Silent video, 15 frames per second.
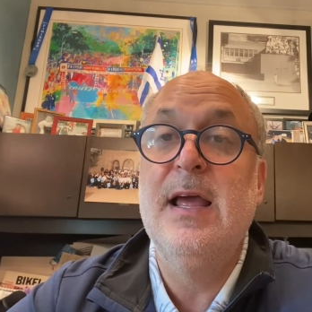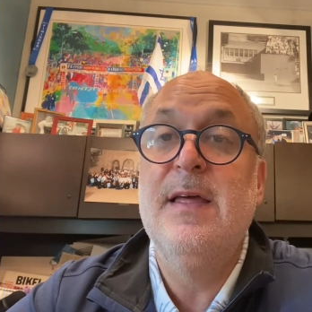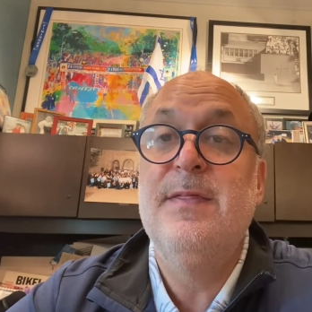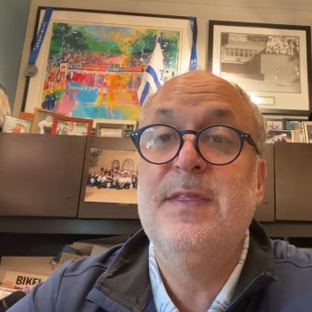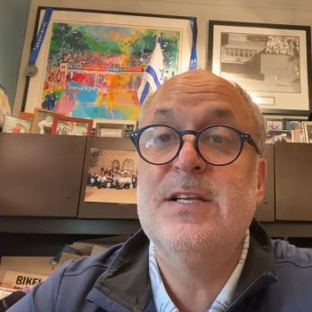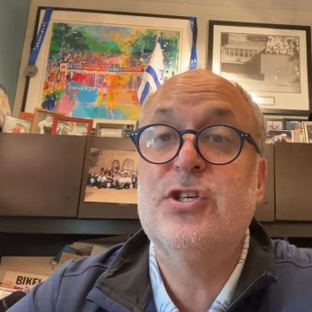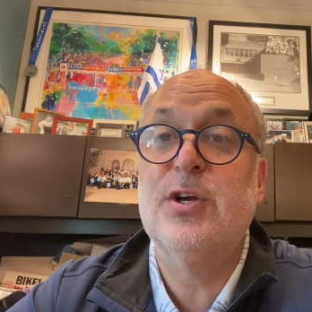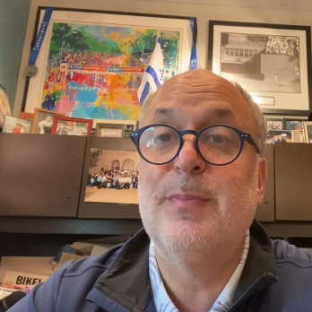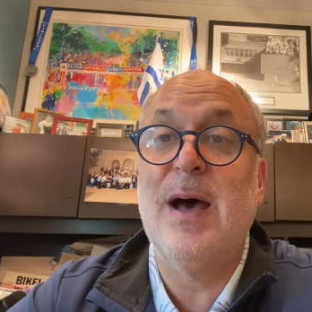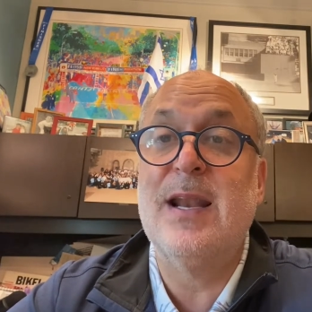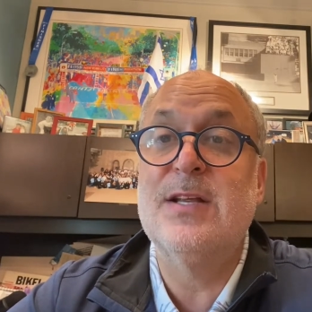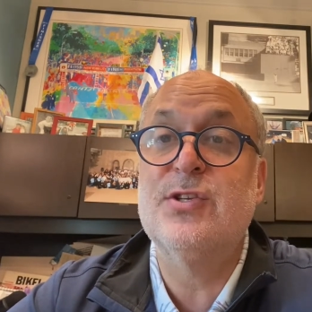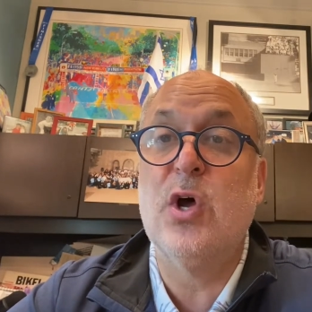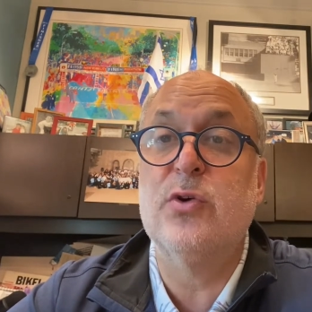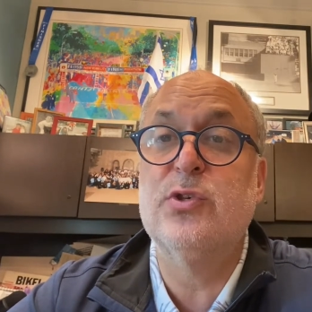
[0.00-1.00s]
This Shabbat
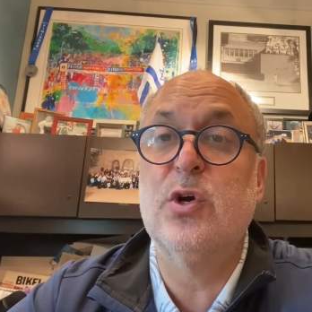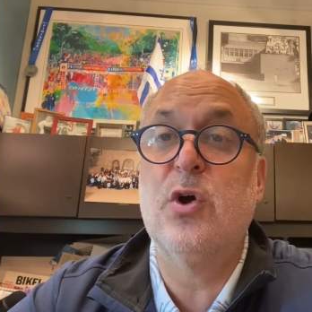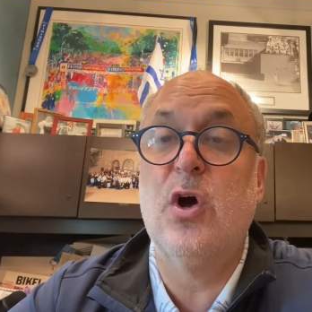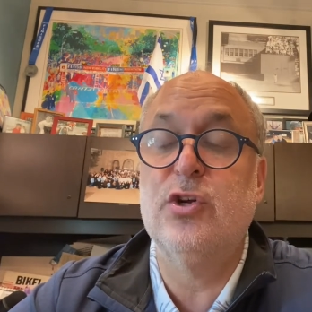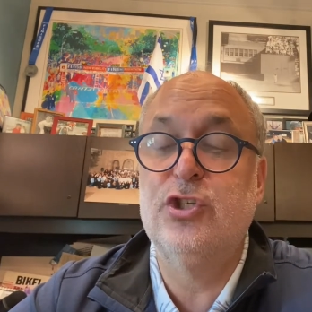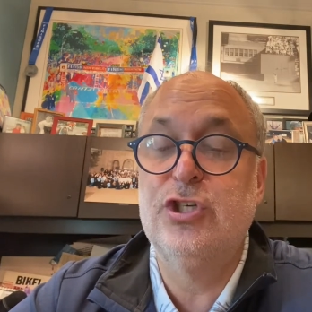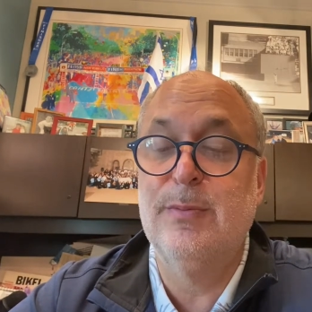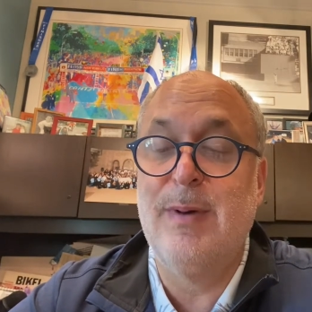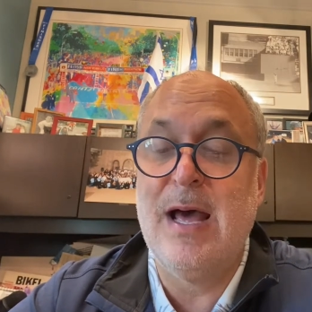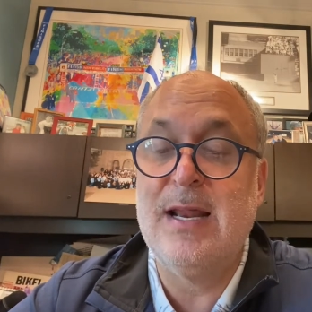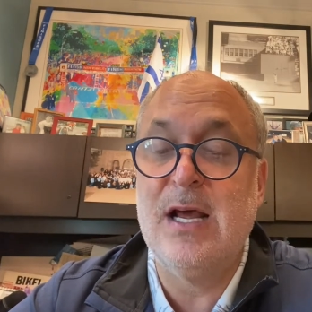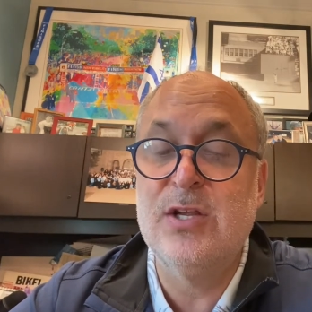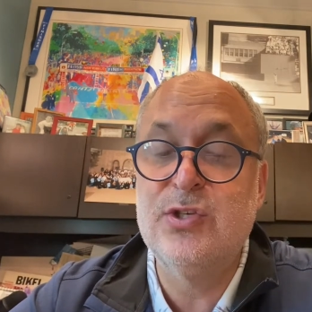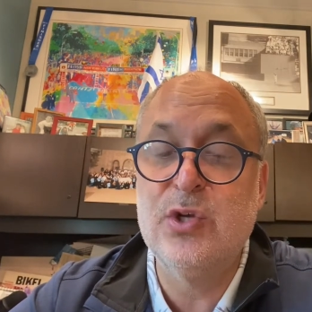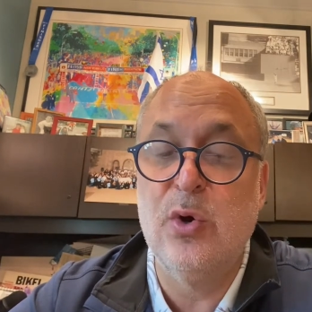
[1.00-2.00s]
is also called Shabbat
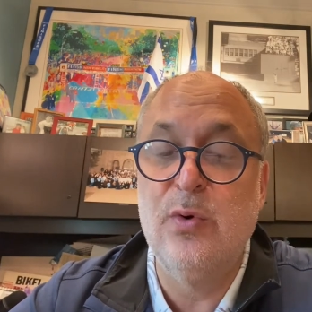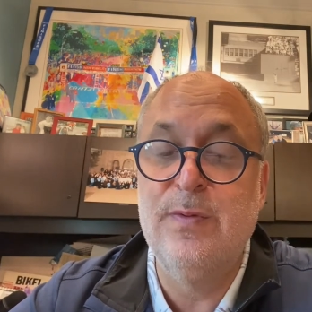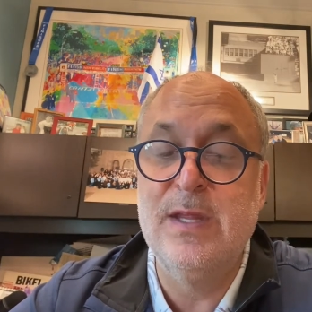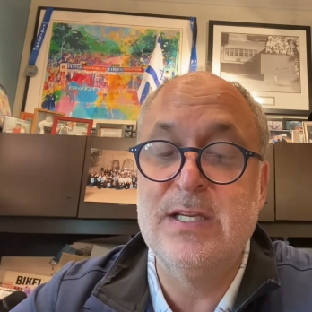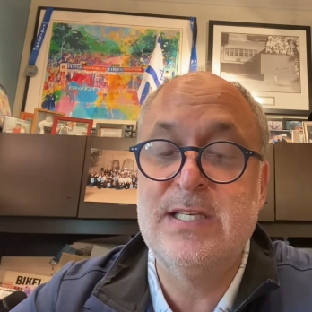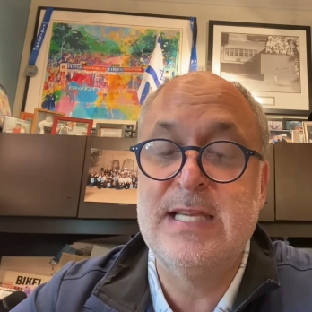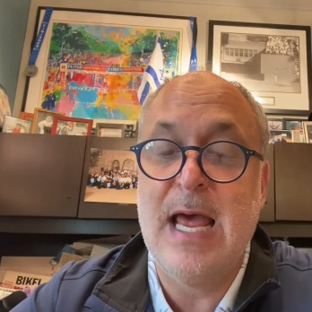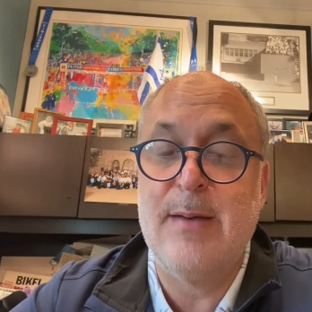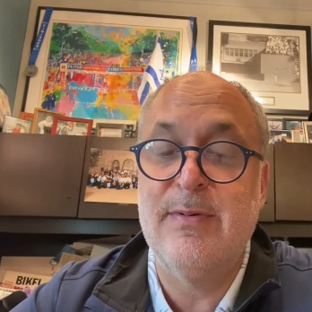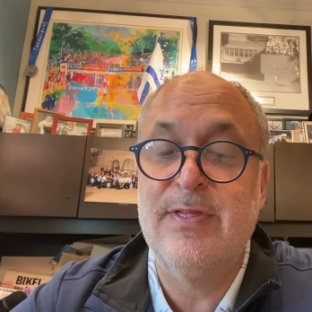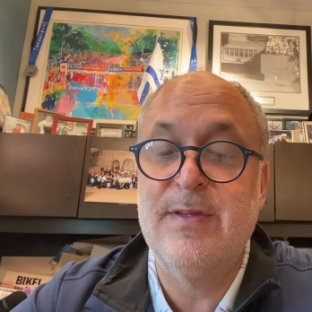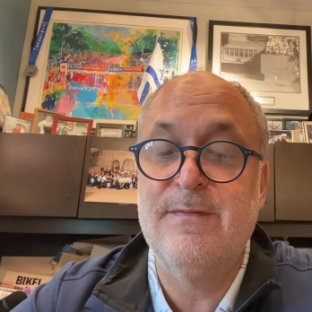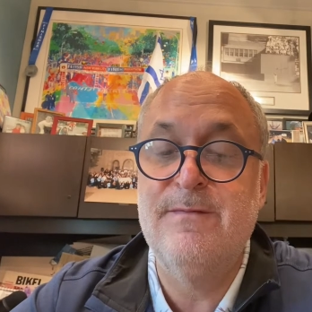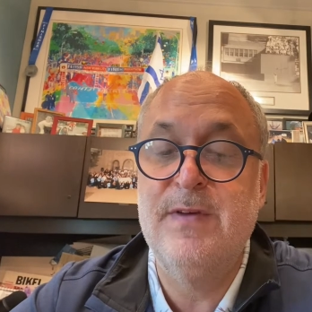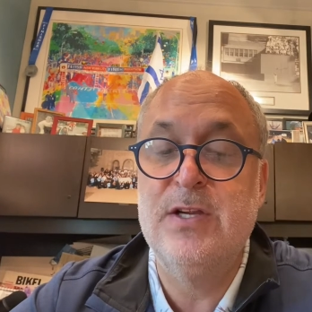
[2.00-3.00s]
Hazon, the Sabbath
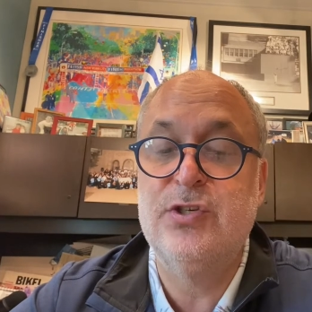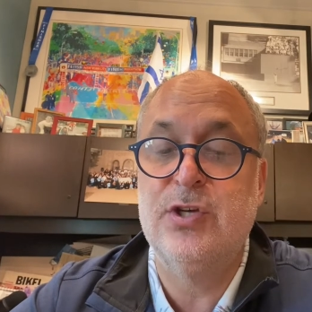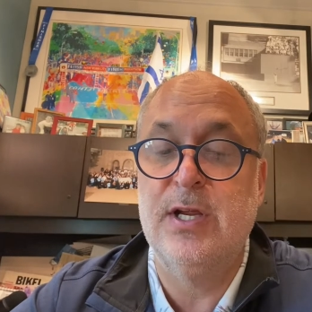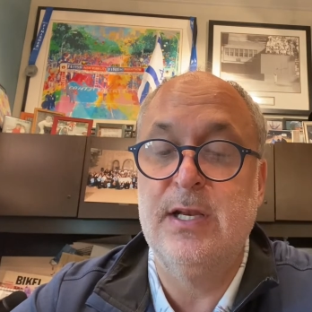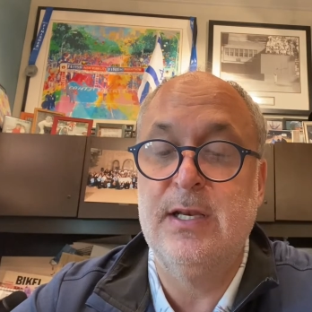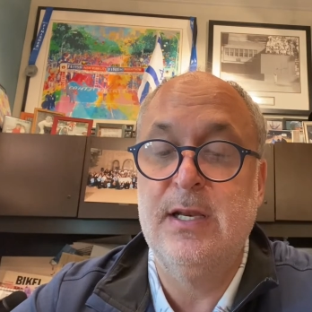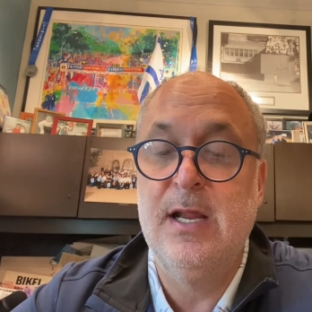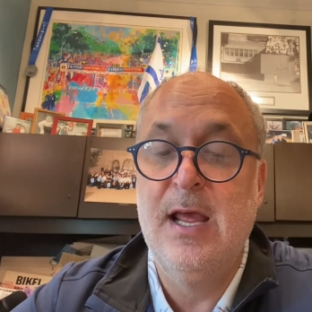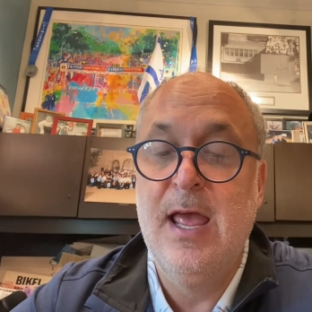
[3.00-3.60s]
of Vision,